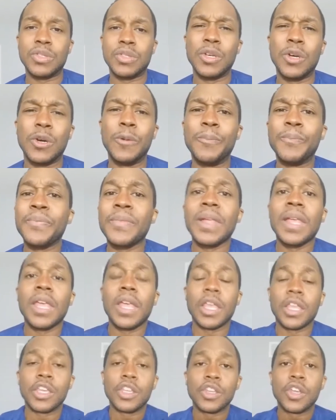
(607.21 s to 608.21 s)
So
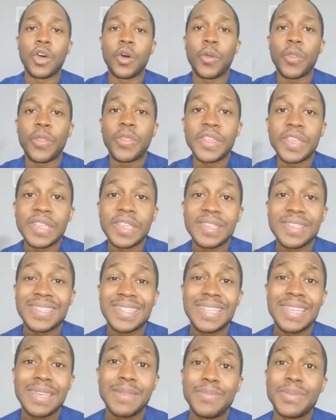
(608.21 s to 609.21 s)
these
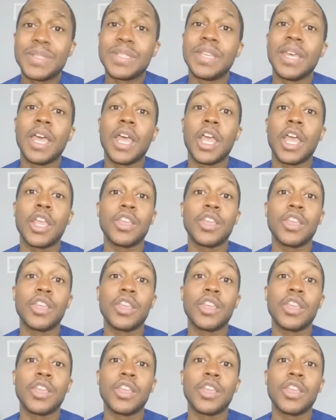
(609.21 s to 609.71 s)
tips,